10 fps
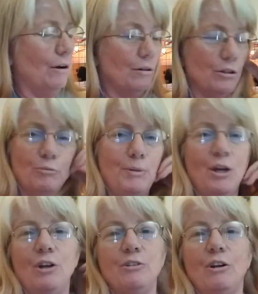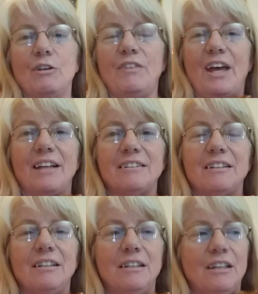Look beyond all of that.
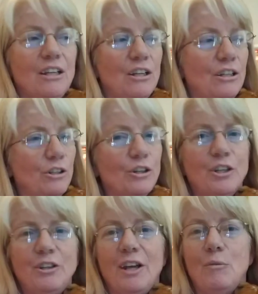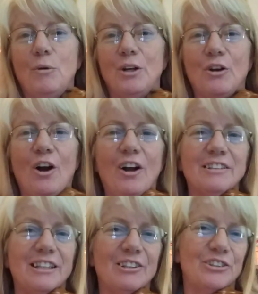Look at what your
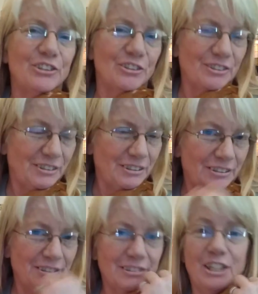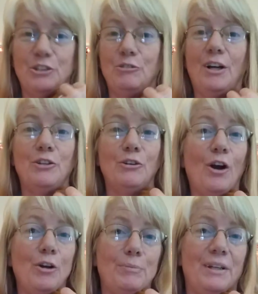heart tells you. Can you find your
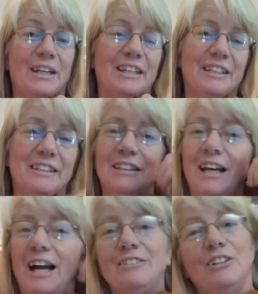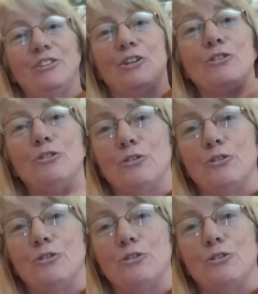heart pig? I suggest you